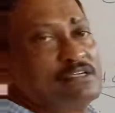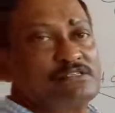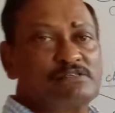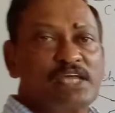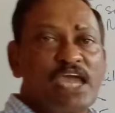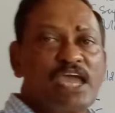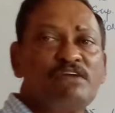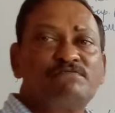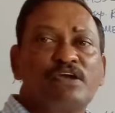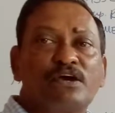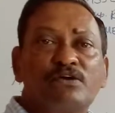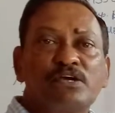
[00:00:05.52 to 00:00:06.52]
Today we
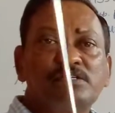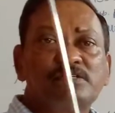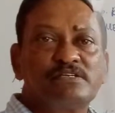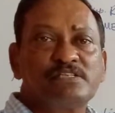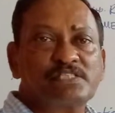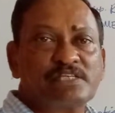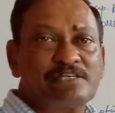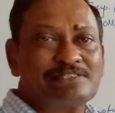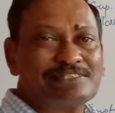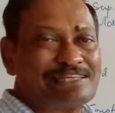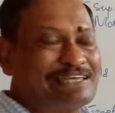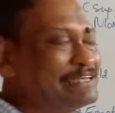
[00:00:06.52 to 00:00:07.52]
are going to
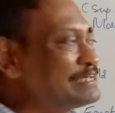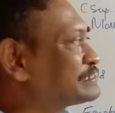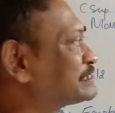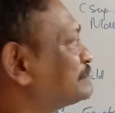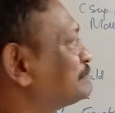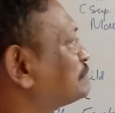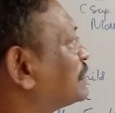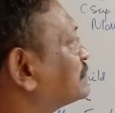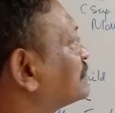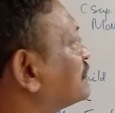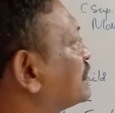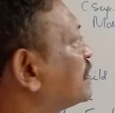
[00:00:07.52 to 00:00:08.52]
discuss a lesson by
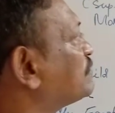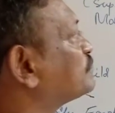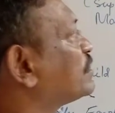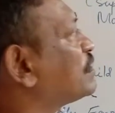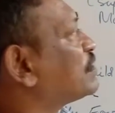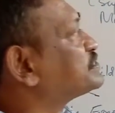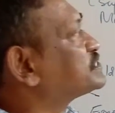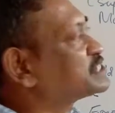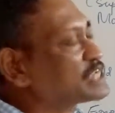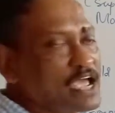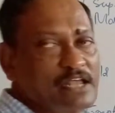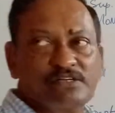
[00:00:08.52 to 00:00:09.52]
the name The Lost
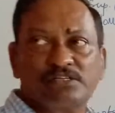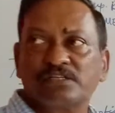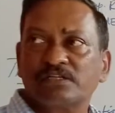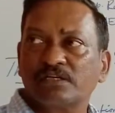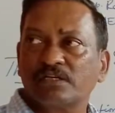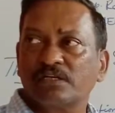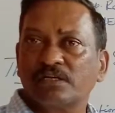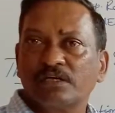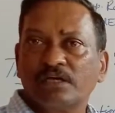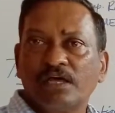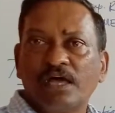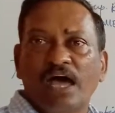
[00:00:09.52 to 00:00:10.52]
Child.
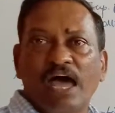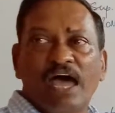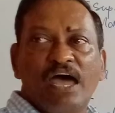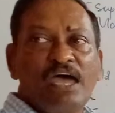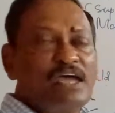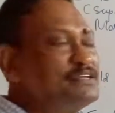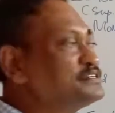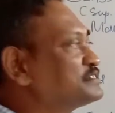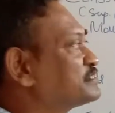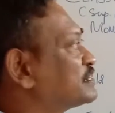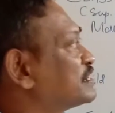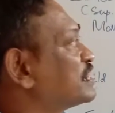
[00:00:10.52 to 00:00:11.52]
And
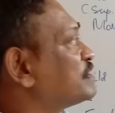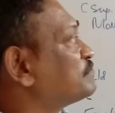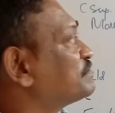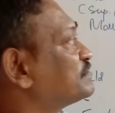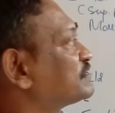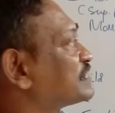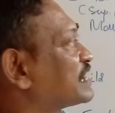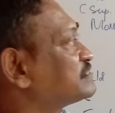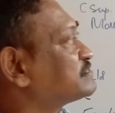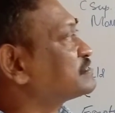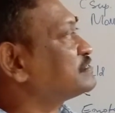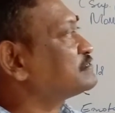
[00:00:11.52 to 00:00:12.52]
the name of the
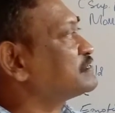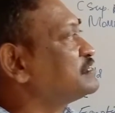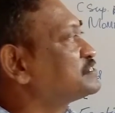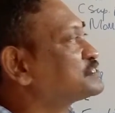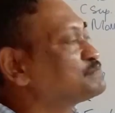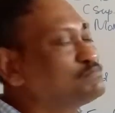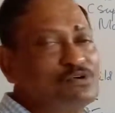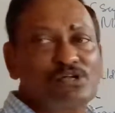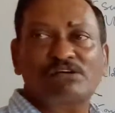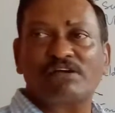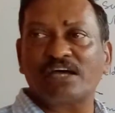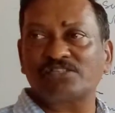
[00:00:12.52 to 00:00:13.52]
writer is
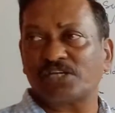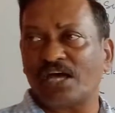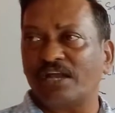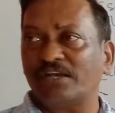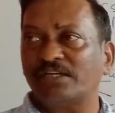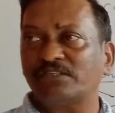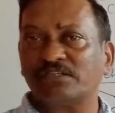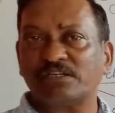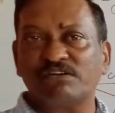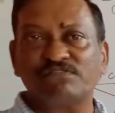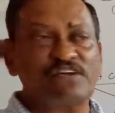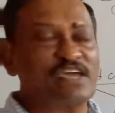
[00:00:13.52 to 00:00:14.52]
Mulkraj Anand,
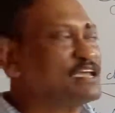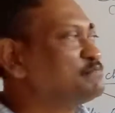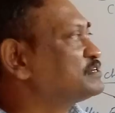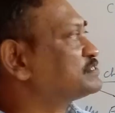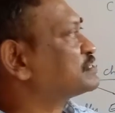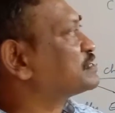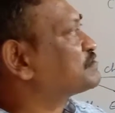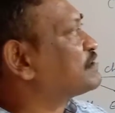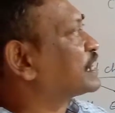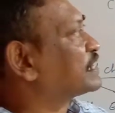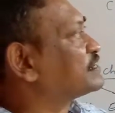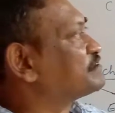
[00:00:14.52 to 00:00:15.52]
a famous
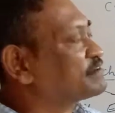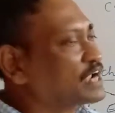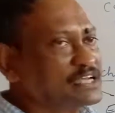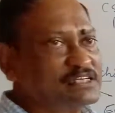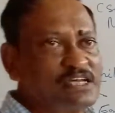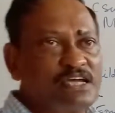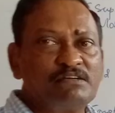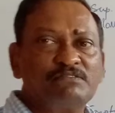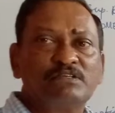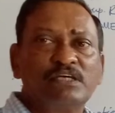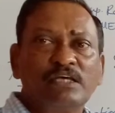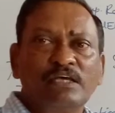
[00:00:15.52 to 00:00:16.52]
Indo-Anglian writer.
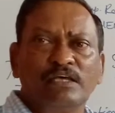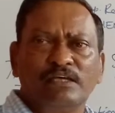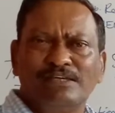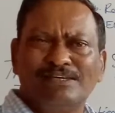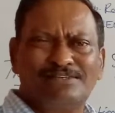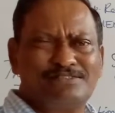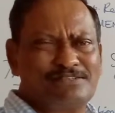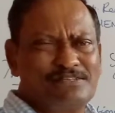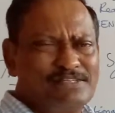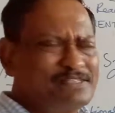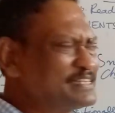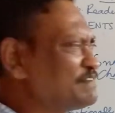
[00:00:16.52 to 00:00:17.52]
He has
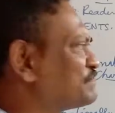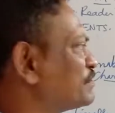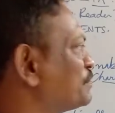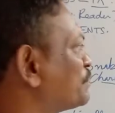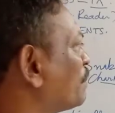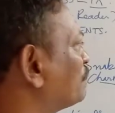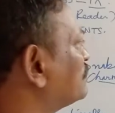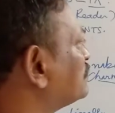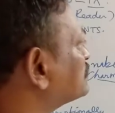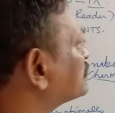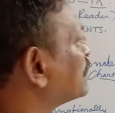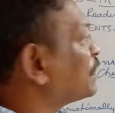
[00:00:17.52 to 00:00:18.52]
written several
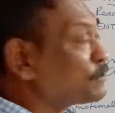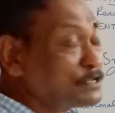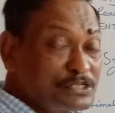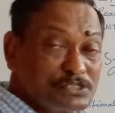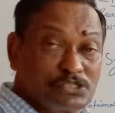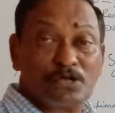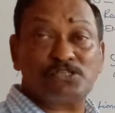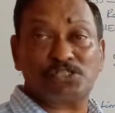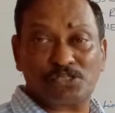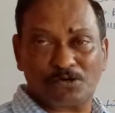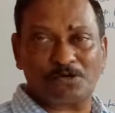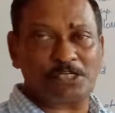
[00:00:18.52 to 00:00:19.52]
novels and also short
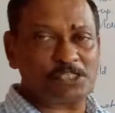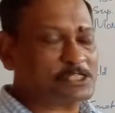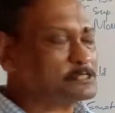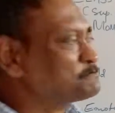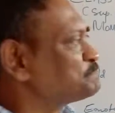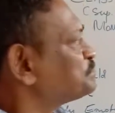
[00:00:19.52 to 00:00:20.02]
stories.